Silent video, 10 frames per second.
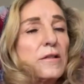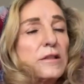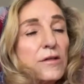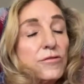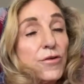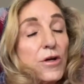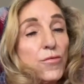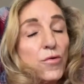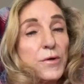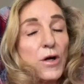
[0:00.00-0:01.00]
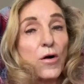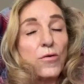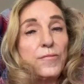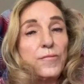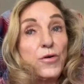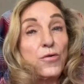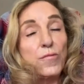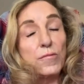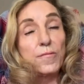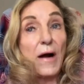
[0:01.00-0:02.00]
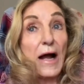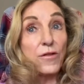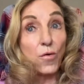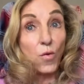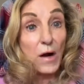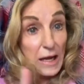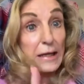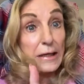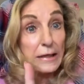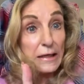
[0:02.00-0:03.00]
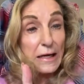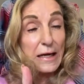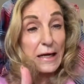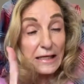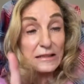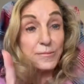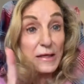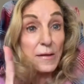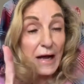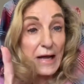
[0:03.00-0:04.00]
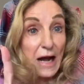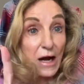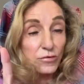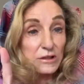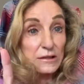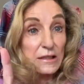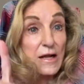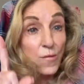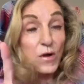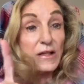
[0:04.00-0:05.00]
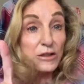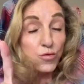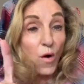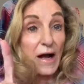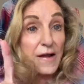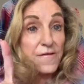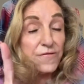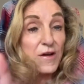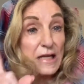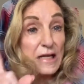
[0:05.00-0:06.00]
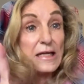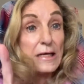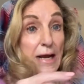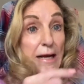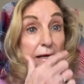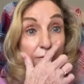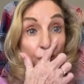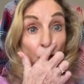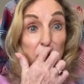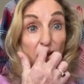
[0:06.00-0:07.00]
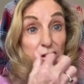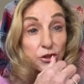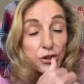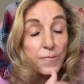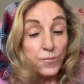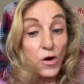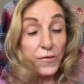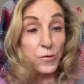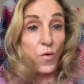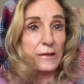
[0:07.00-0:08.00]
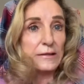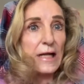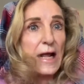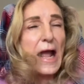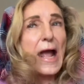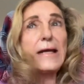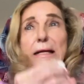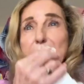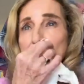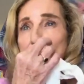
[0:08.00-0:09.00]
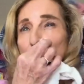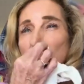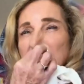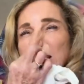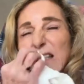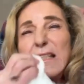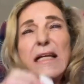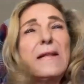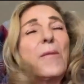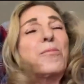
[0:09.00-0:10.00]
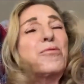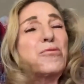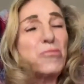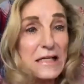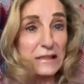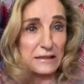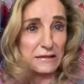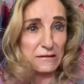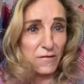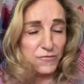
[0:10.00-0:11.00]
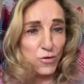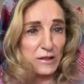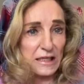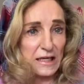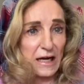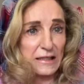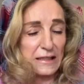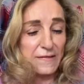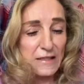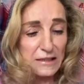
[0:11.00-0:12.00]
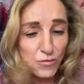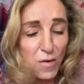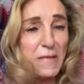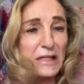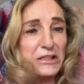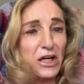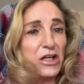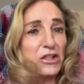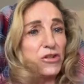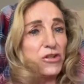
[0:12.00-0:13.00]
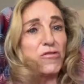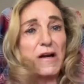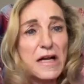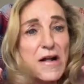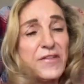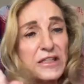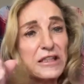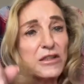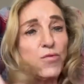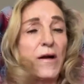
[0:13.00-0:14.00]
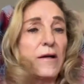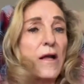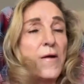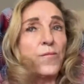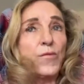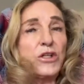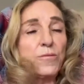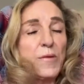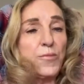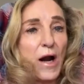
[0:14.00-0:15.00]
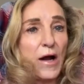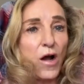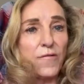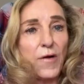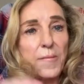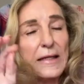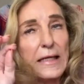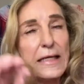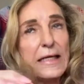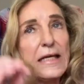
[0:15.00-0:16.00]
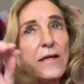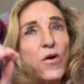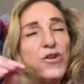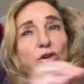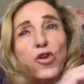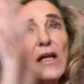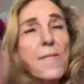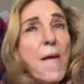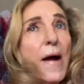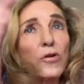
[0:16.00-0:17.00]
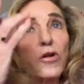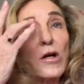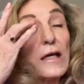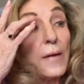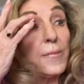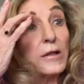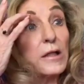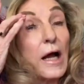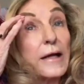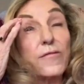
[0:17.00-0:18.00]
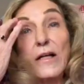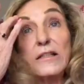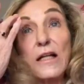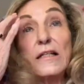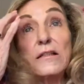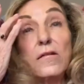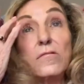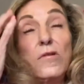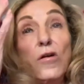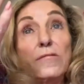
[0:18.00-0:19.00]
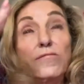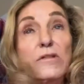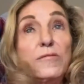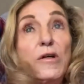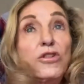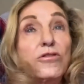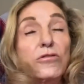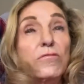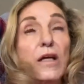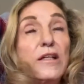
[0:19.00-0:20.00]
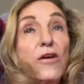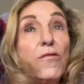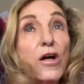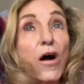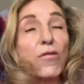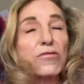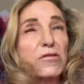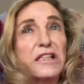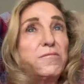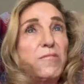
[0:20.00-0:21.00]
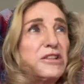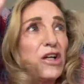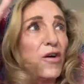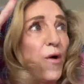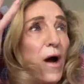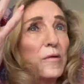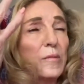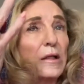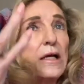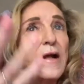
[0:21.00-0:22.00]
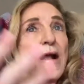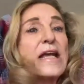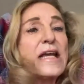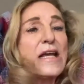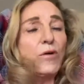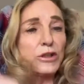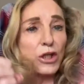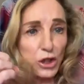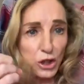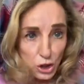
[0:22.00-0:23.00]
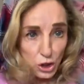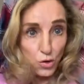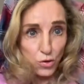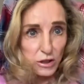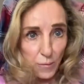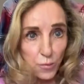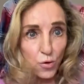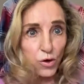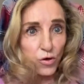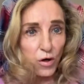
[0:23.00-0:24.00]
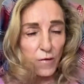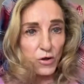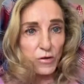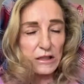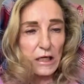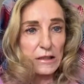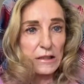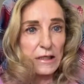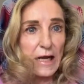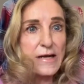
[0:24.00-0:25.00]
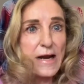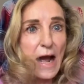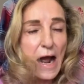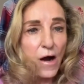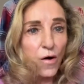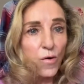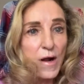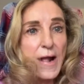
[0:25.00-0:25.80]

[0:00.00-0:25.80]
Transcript: Secretary Rubio, who, by the way, has been in my house with his wife in Haiti for lunch more than once, and he was singing the praises of USAID. This is what makes our country great. This is what we should be proud of. I mean, you look him up, look it up online. As much as a year ago, or 6 months ago, probably, he was a huge supporter of USAID. And now